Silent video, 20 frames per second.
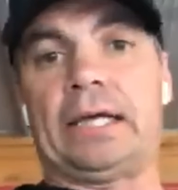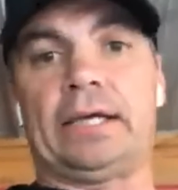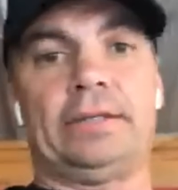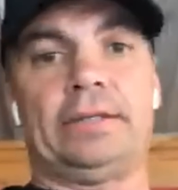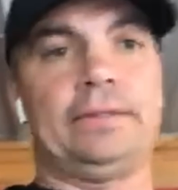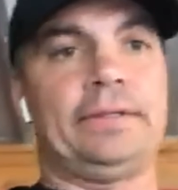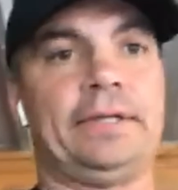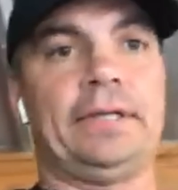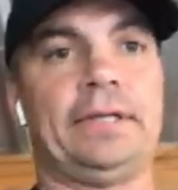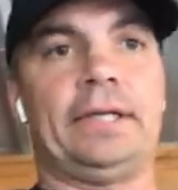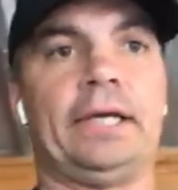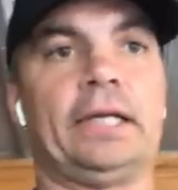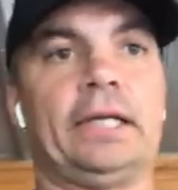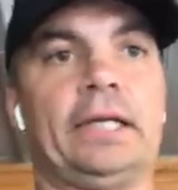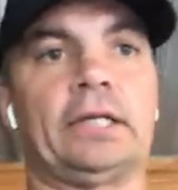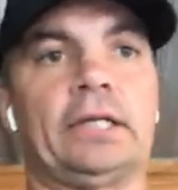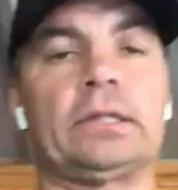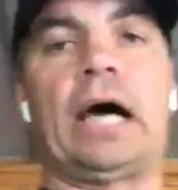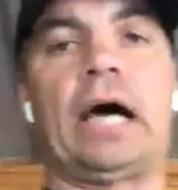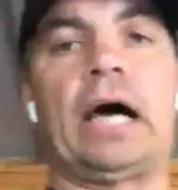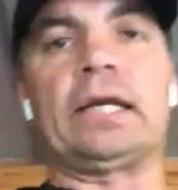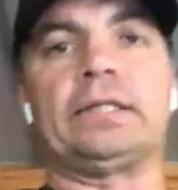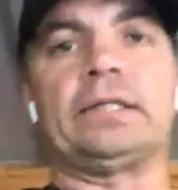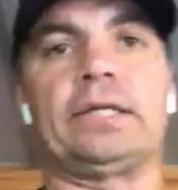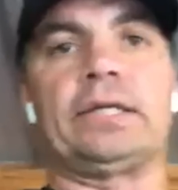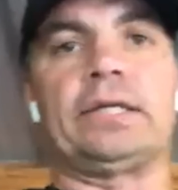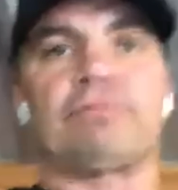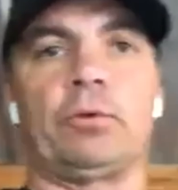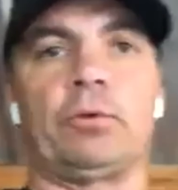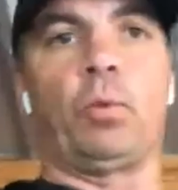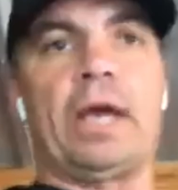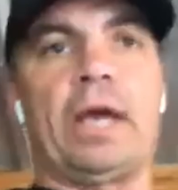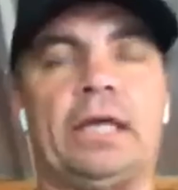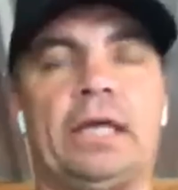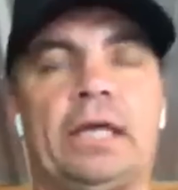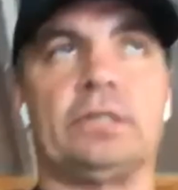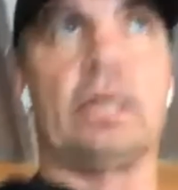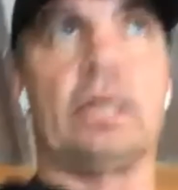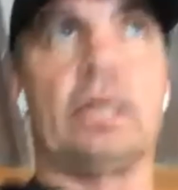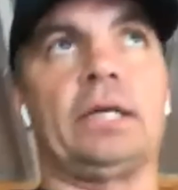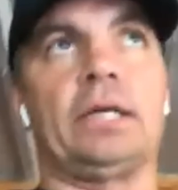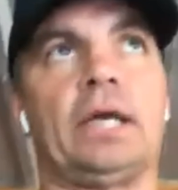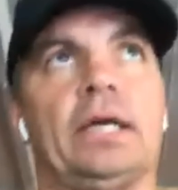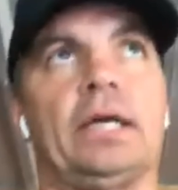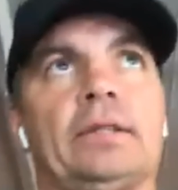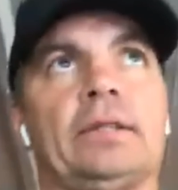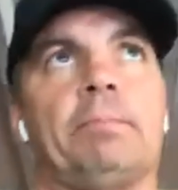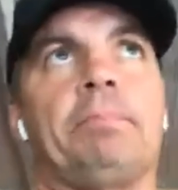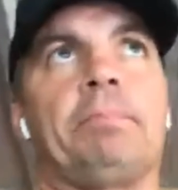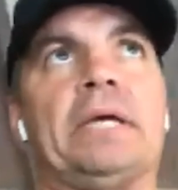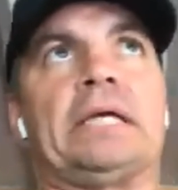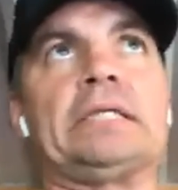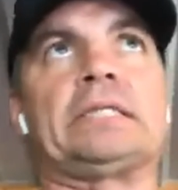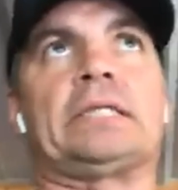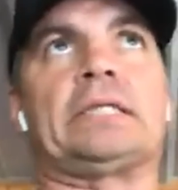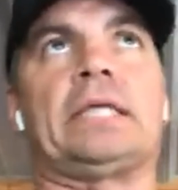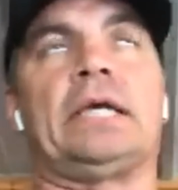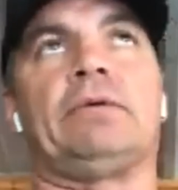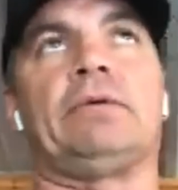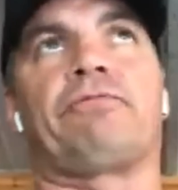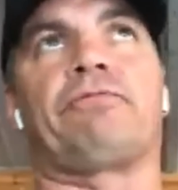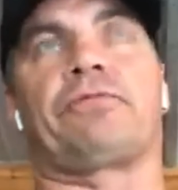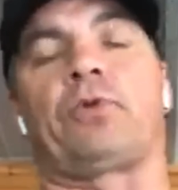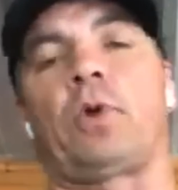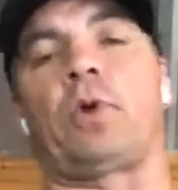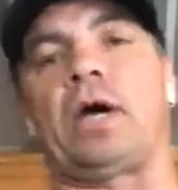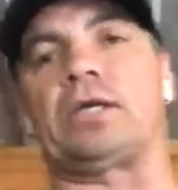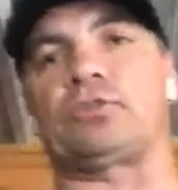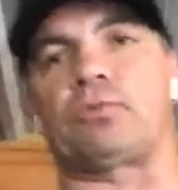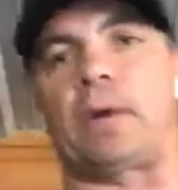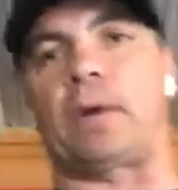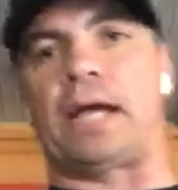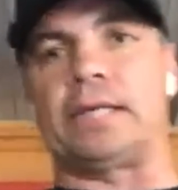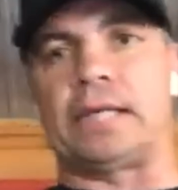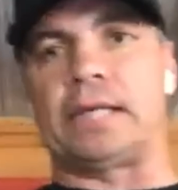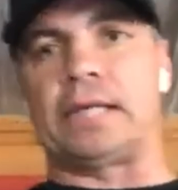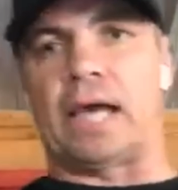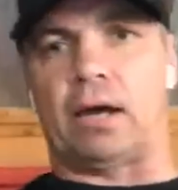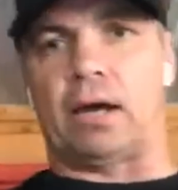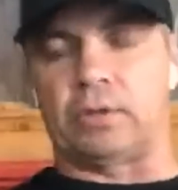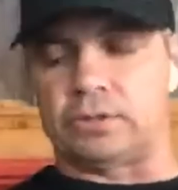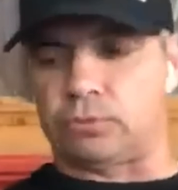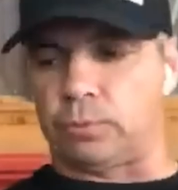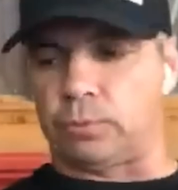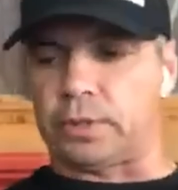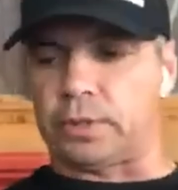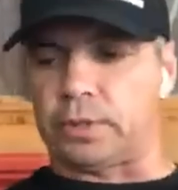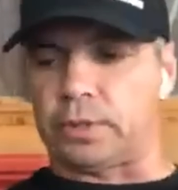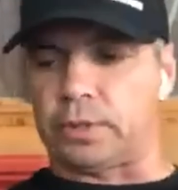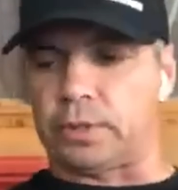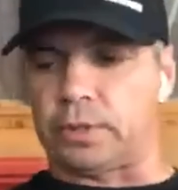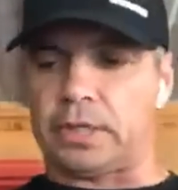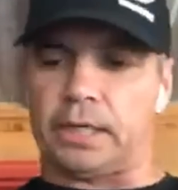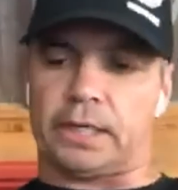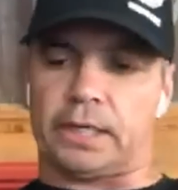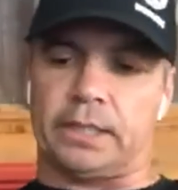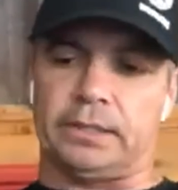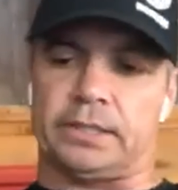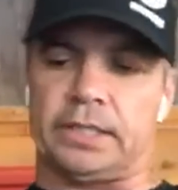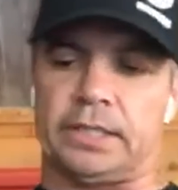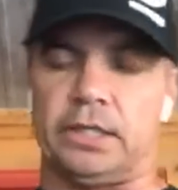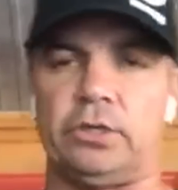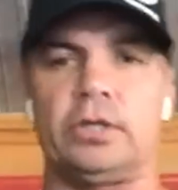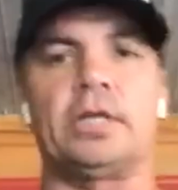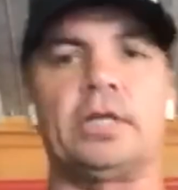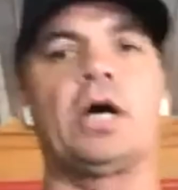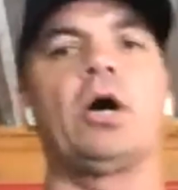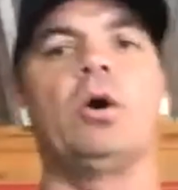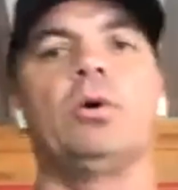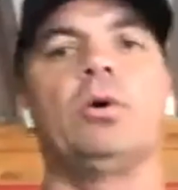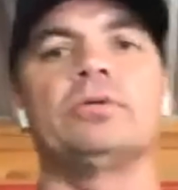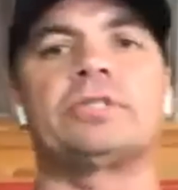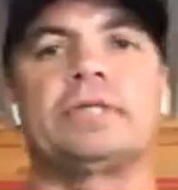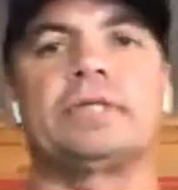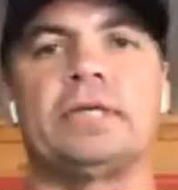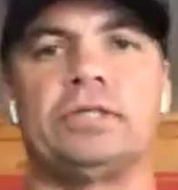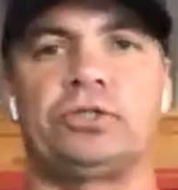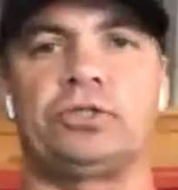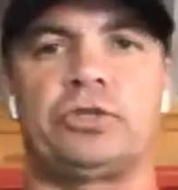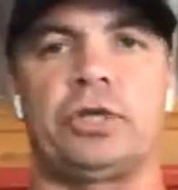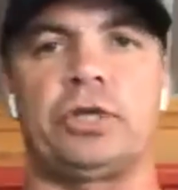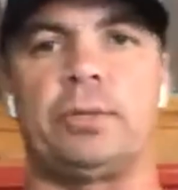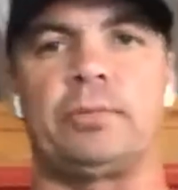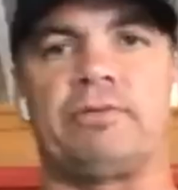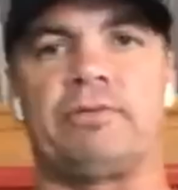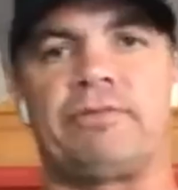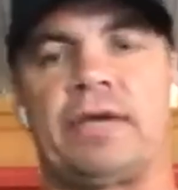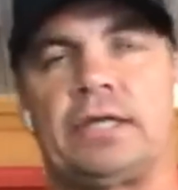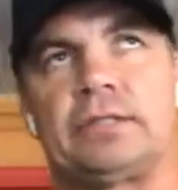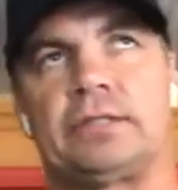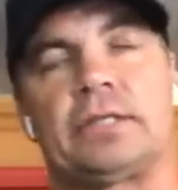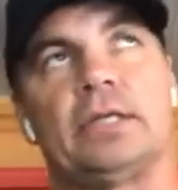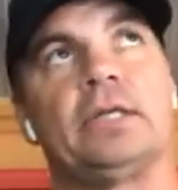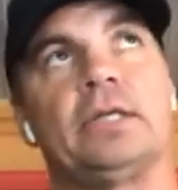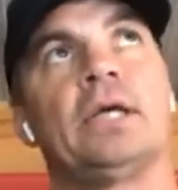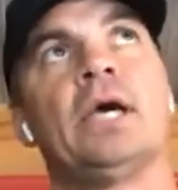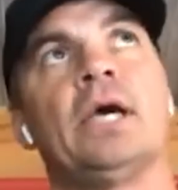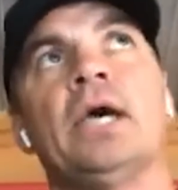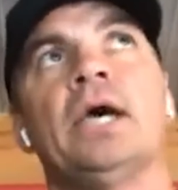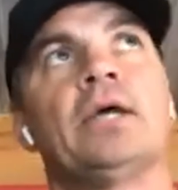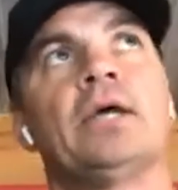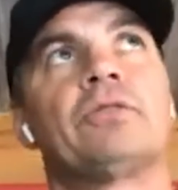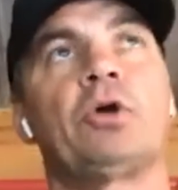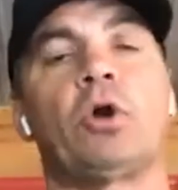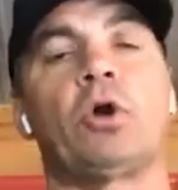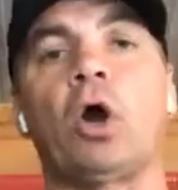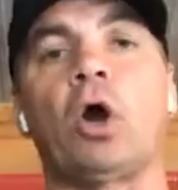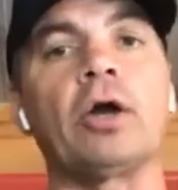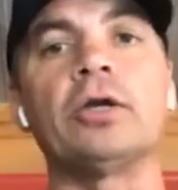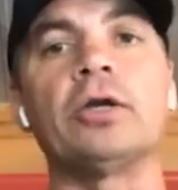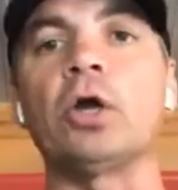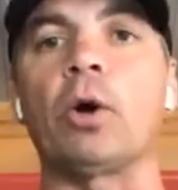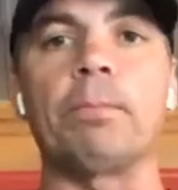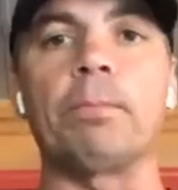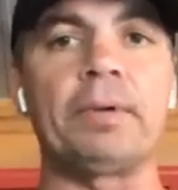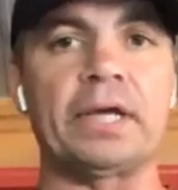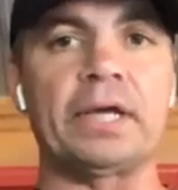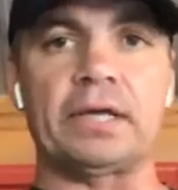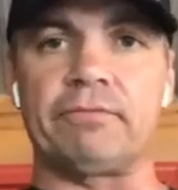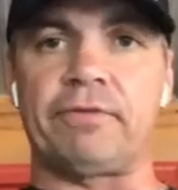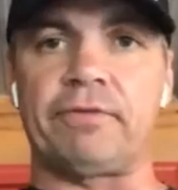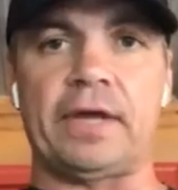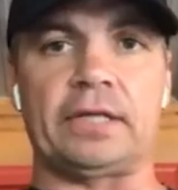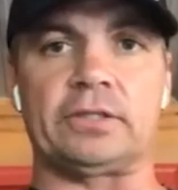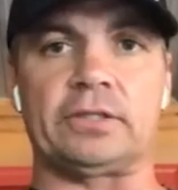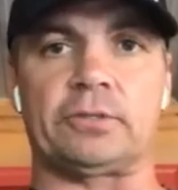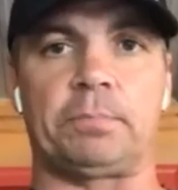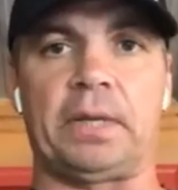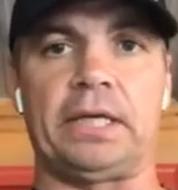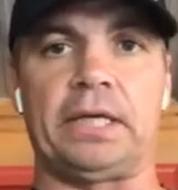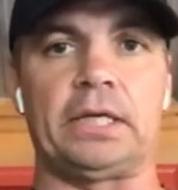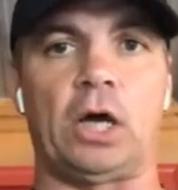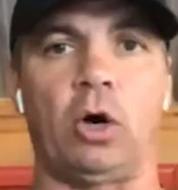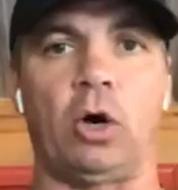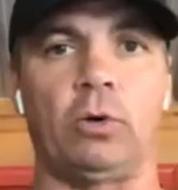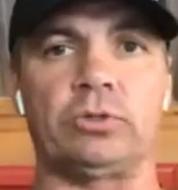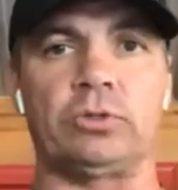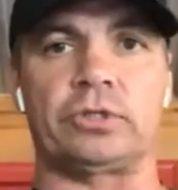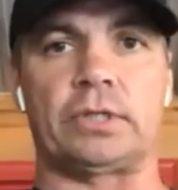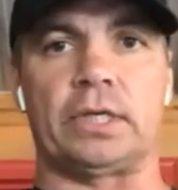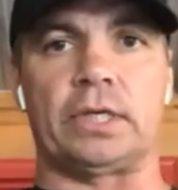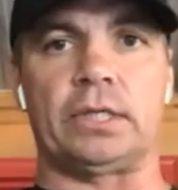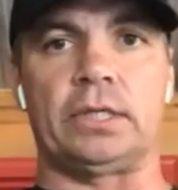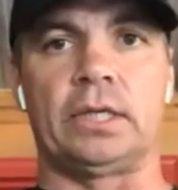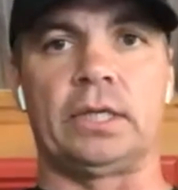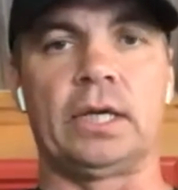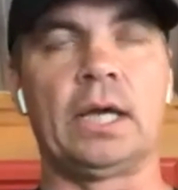in a lot of different ways. And the biggest thing for us right now is we're going to continue to host these gym events. And there are no big events being hosted.